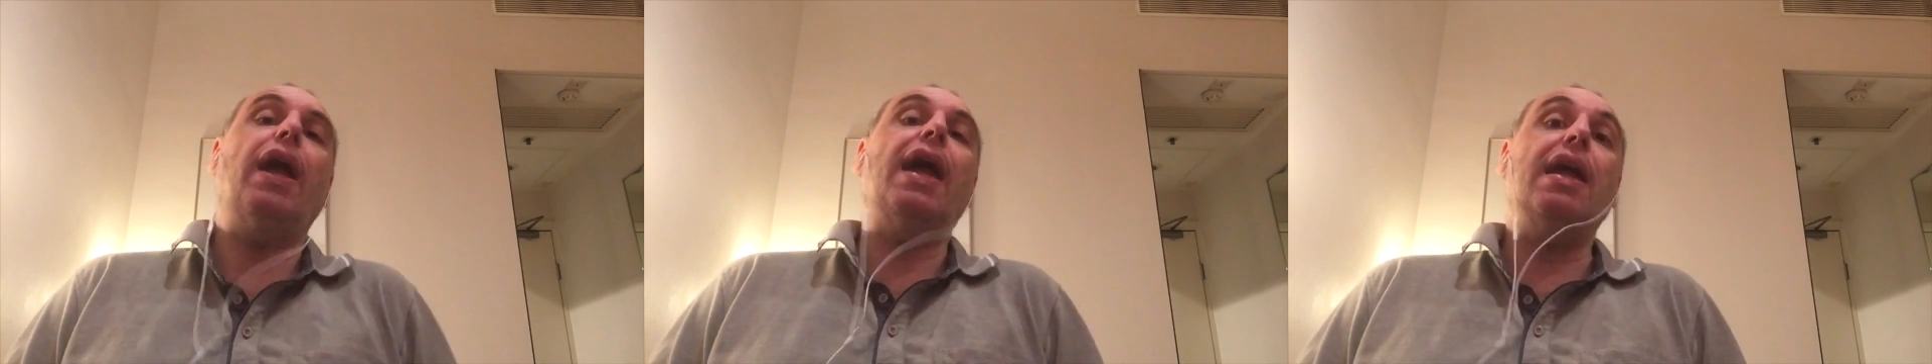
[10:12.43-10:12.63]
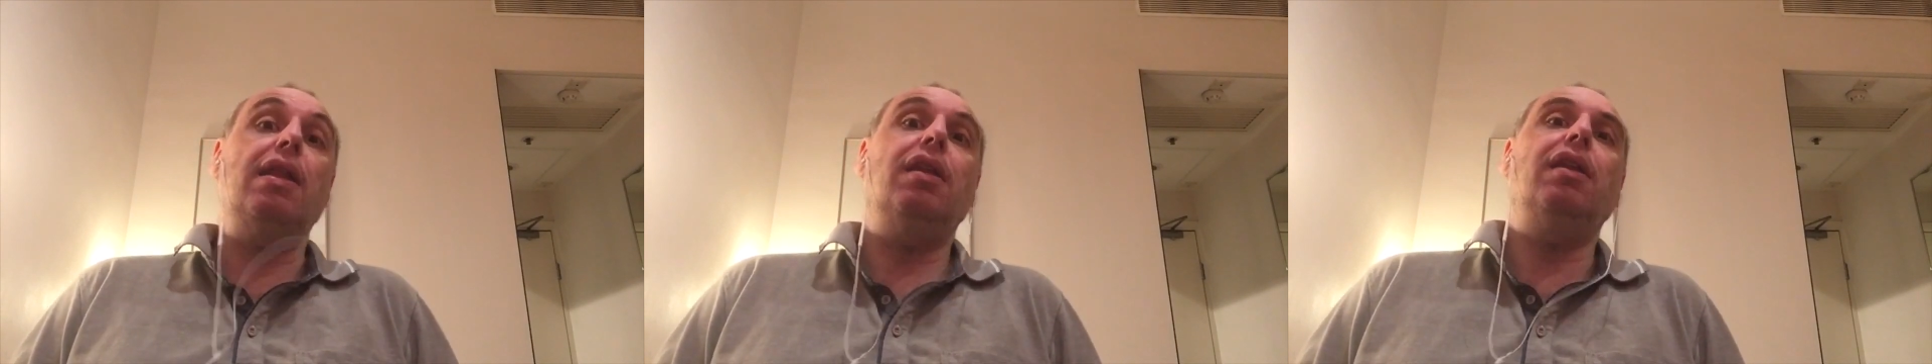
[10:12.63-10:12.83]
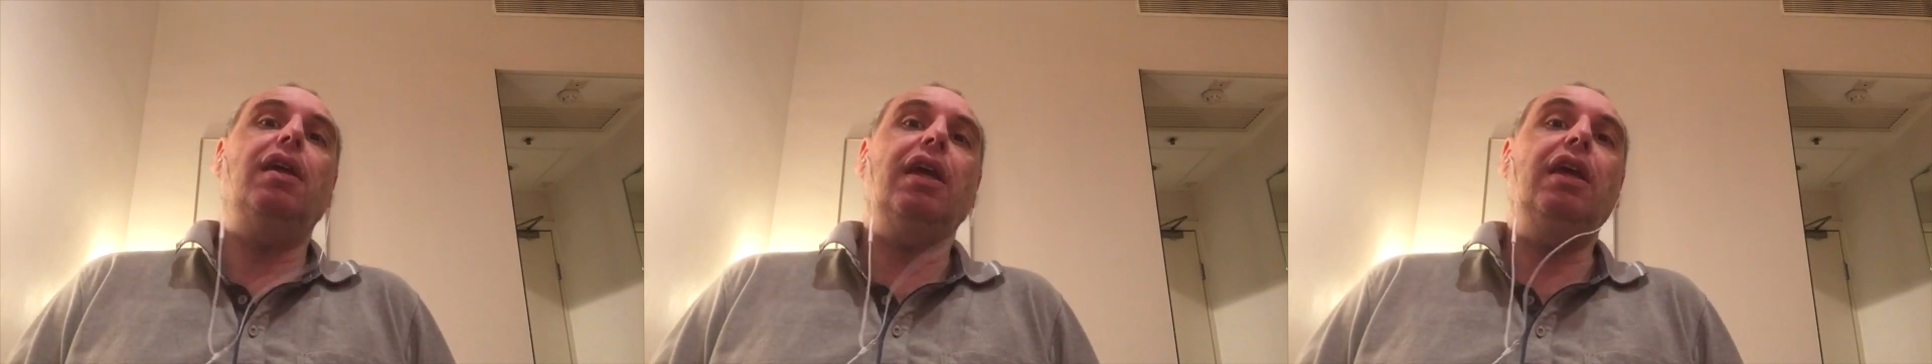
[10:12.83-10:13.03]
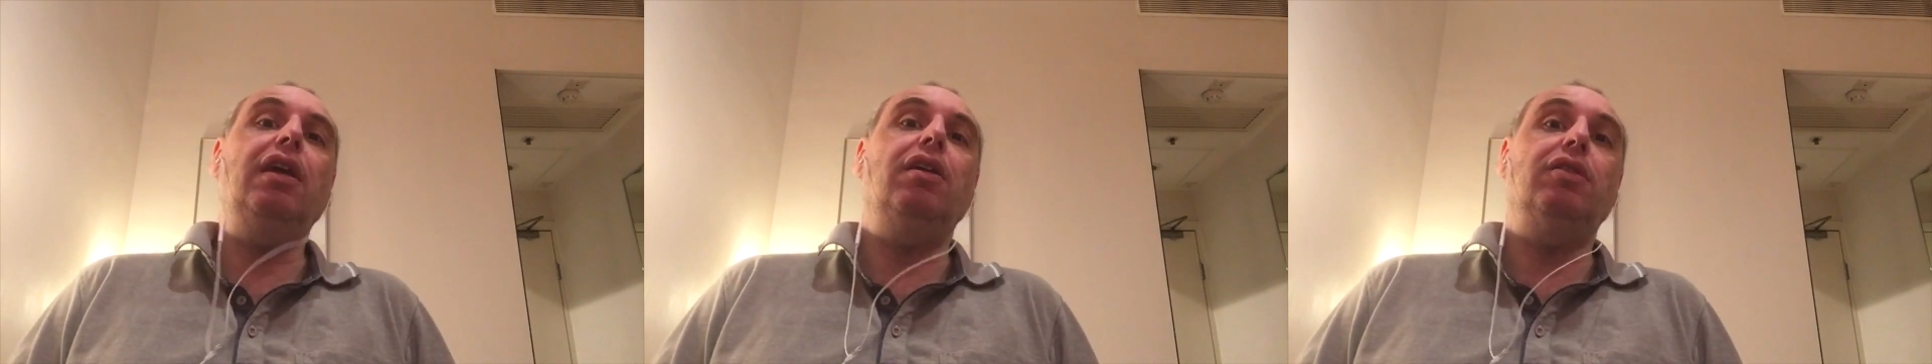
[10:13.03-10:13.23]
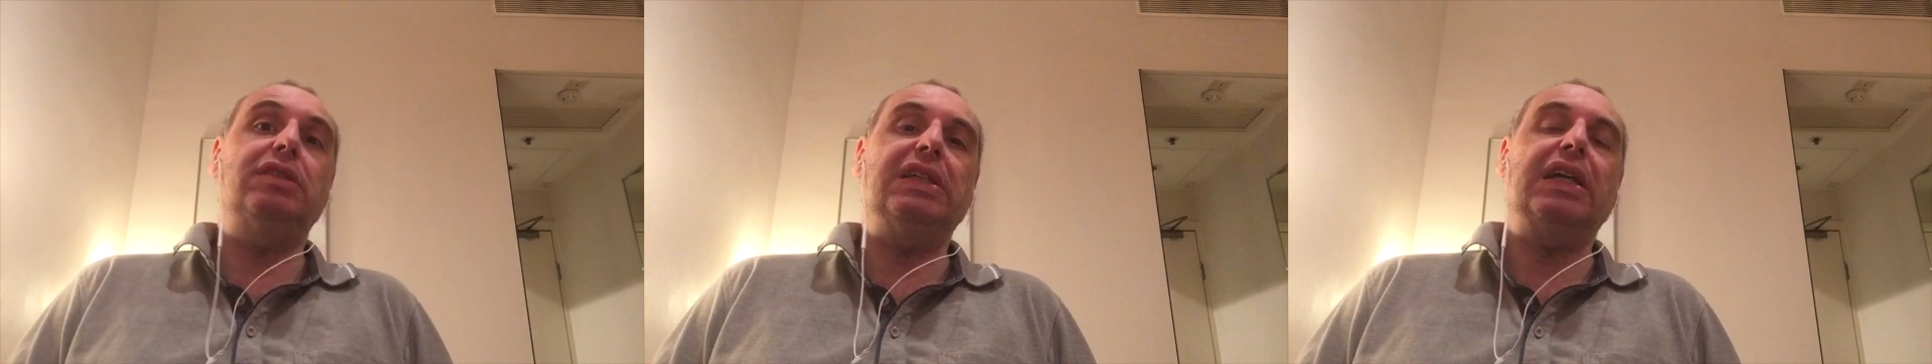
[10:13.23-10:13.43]
and
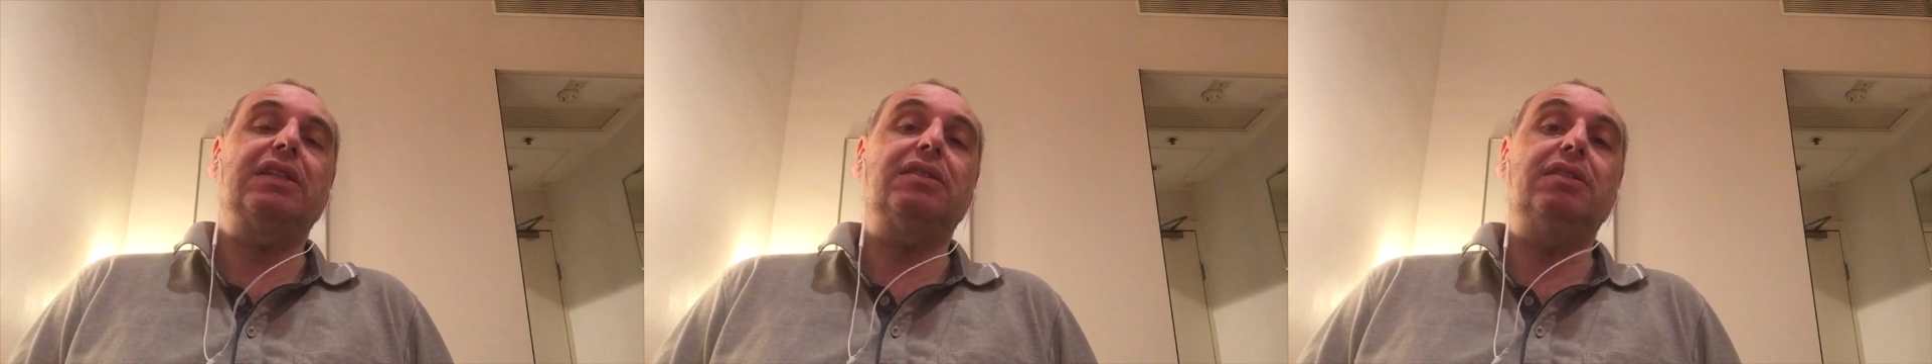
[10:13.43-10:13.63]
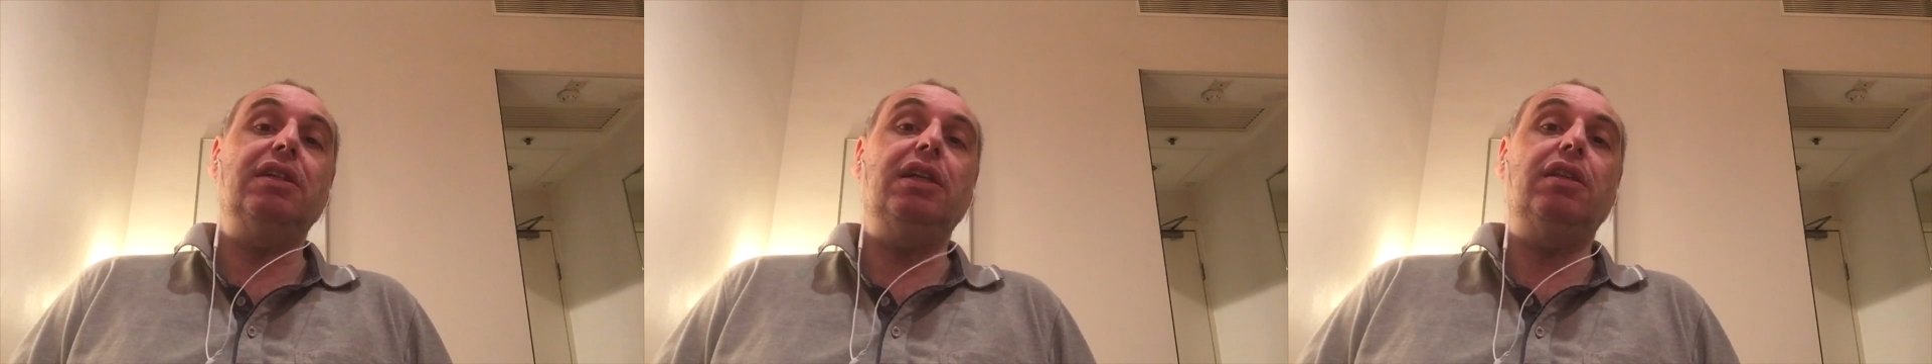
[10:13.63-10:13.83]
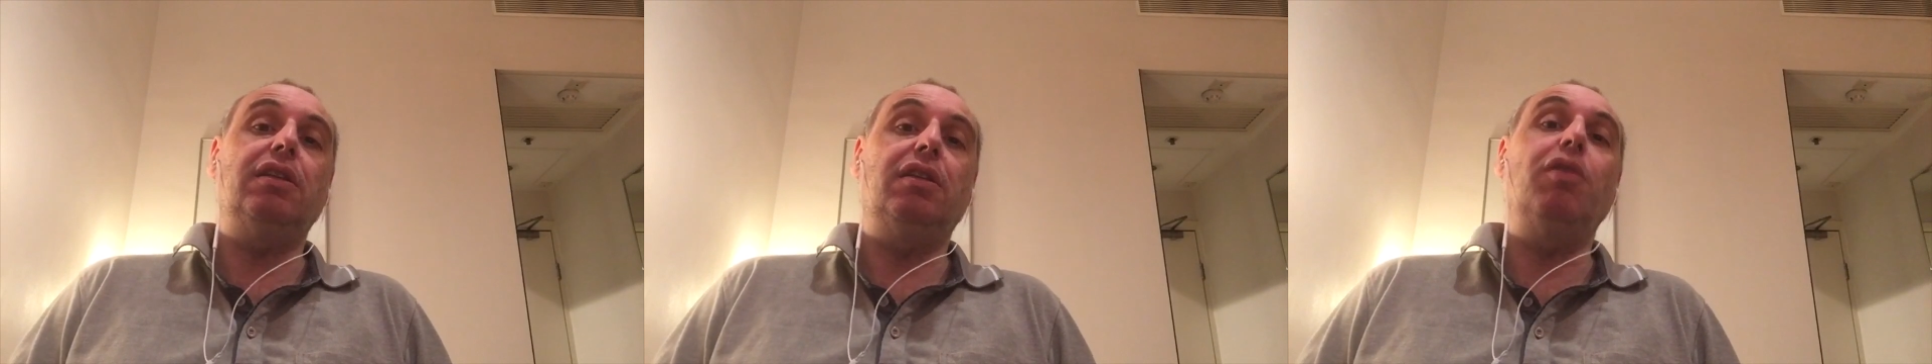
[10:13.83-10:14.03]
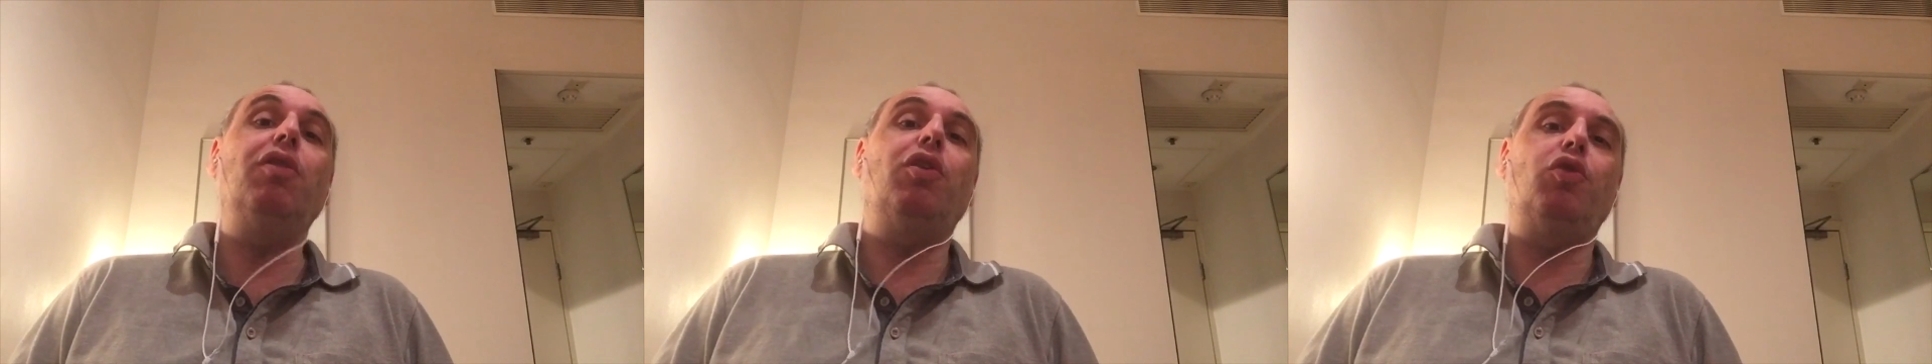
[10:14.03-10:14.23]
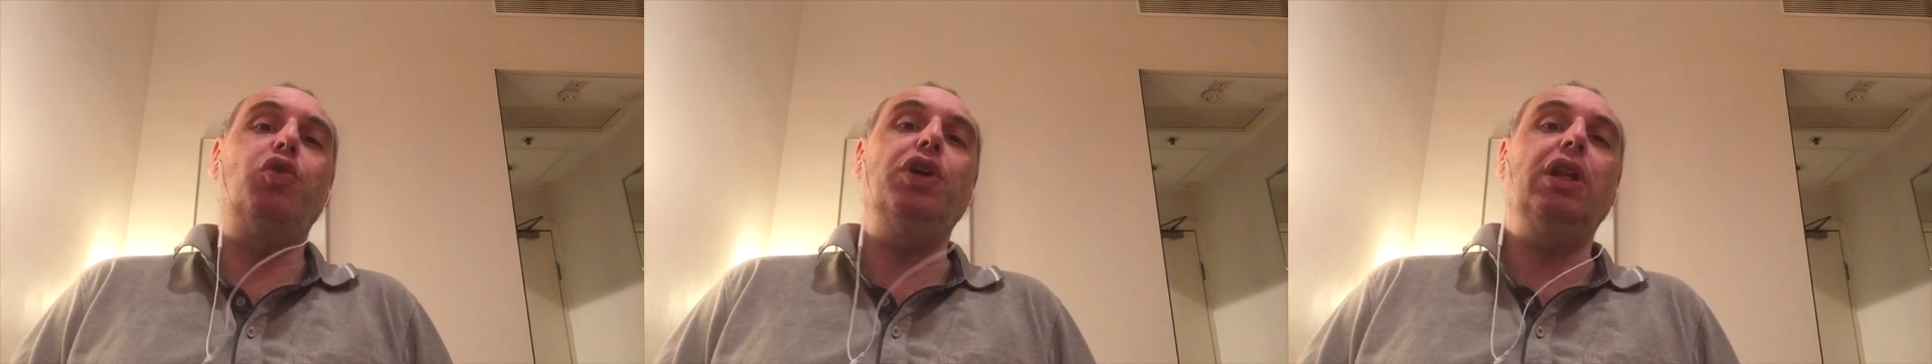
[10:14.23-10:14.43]
he succeed
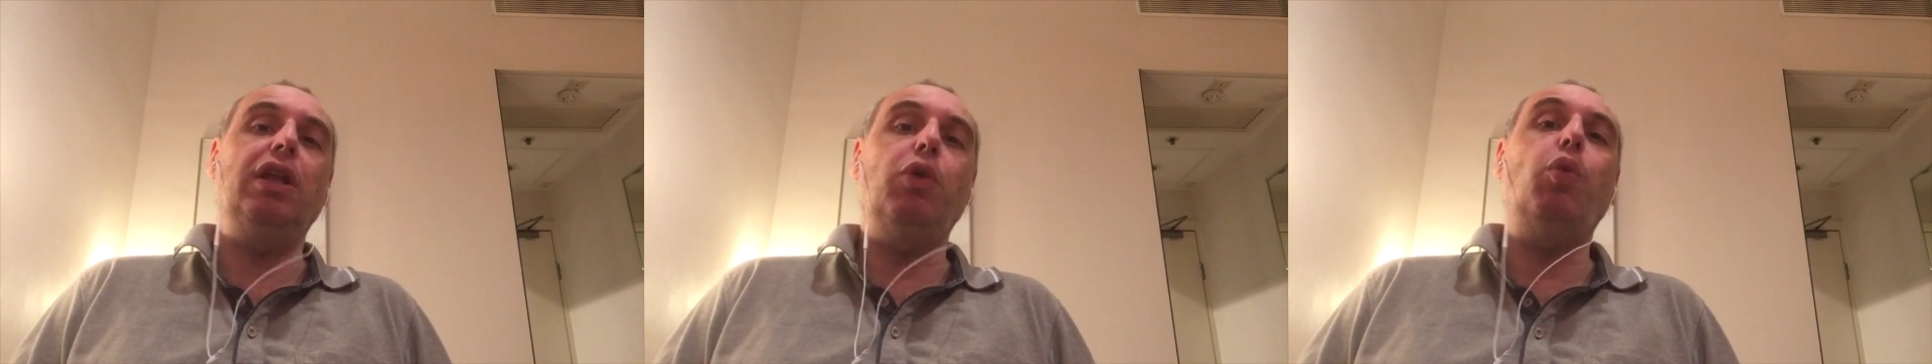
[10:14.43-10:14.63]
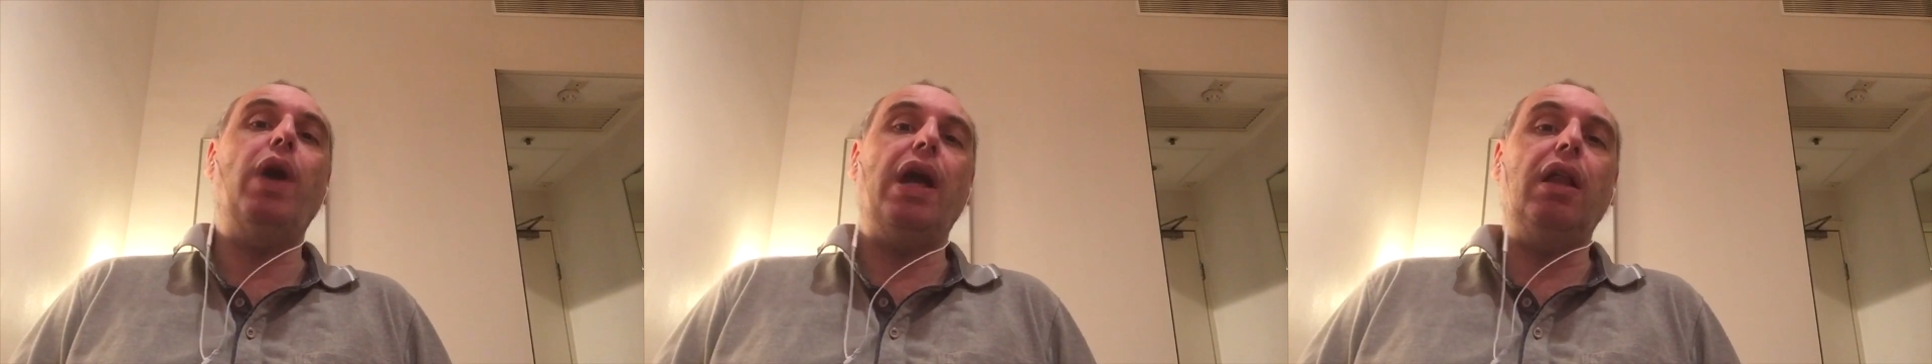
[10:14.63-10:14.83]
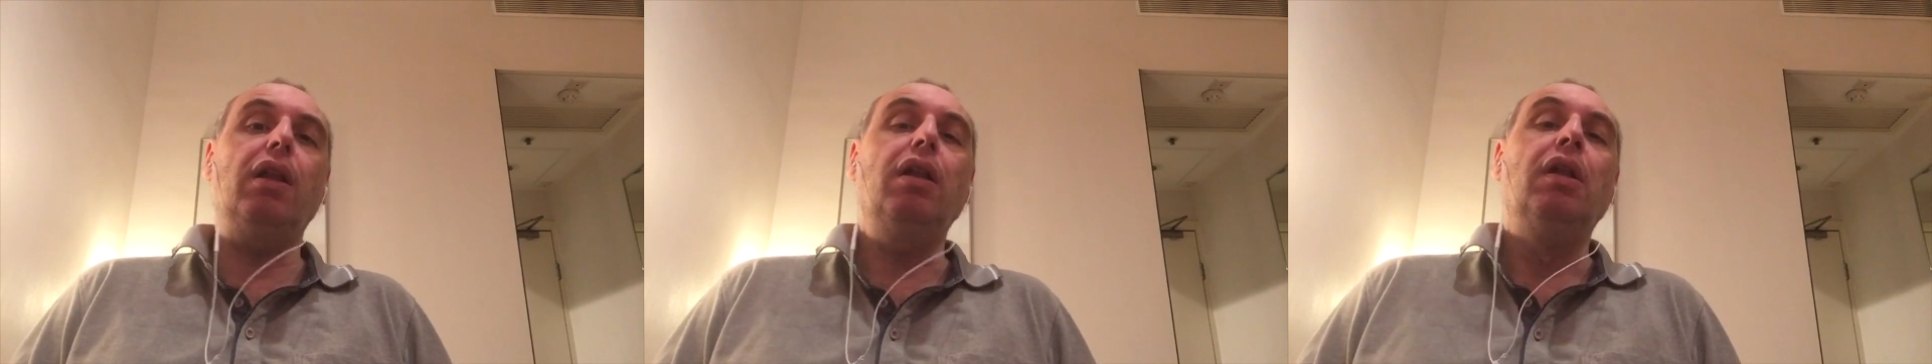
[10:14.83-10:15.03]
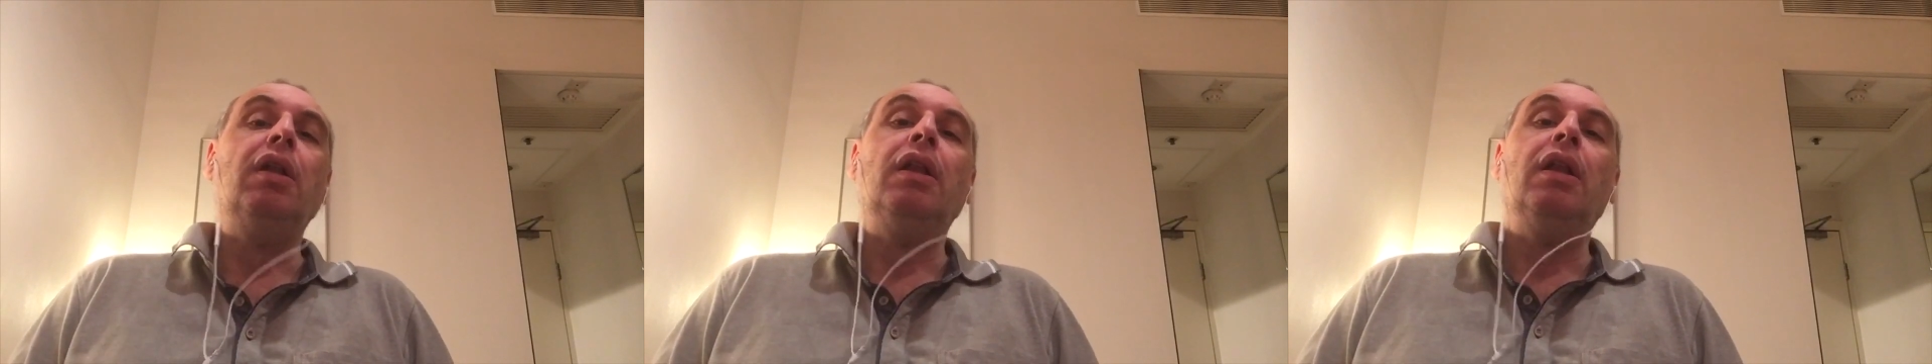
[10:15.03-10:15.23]
really well,